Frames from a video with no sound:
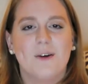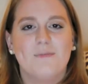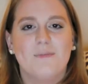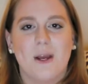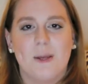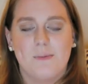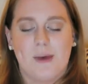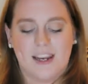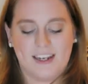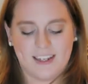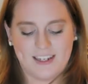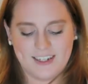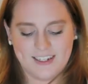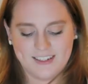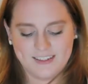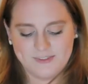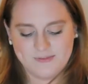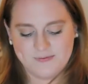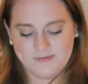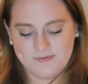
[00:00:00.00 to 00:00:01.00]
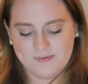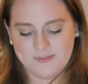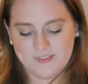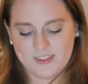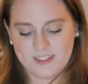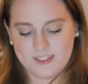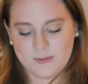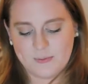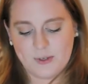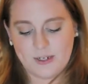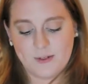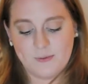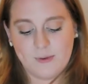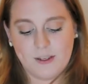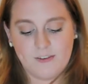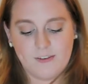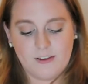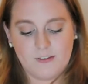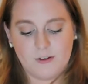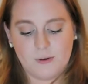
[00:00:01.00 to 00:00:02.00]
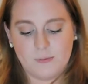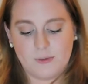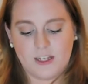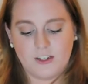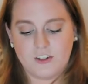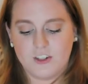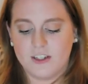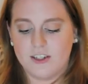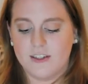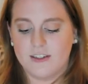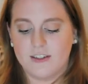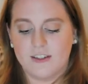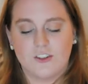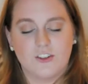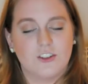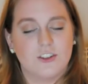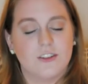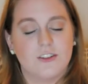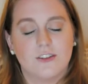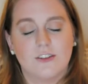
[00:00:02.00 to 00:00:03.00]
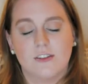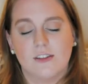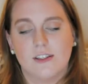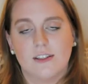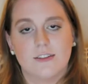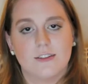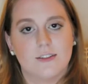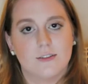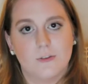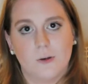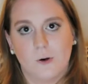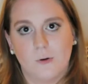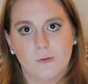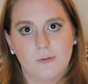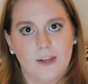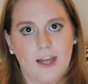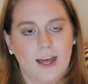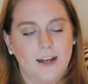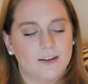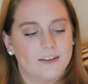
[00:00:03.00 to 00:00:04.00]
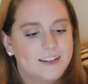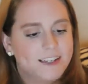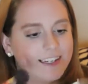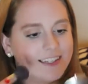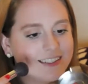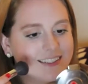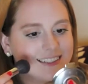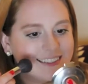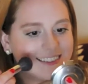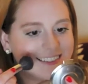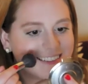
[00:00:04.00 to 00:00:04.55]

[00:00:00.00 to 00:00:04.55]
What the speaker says: by Becca. It's one of my favorite blushes. It's so flattering.